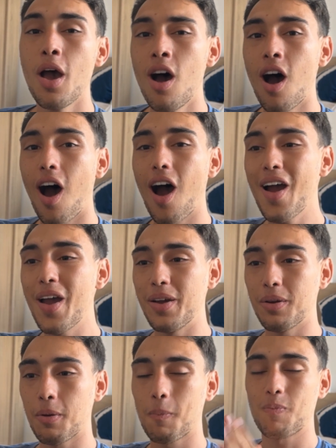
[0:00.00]
Alright,
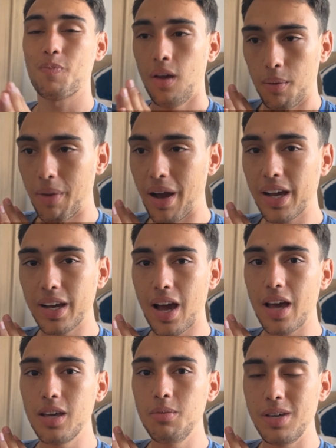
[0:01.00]
mga
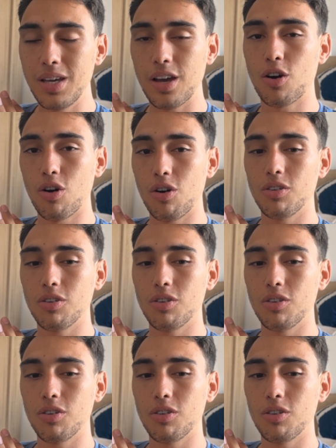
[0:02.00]
kaibigan ko,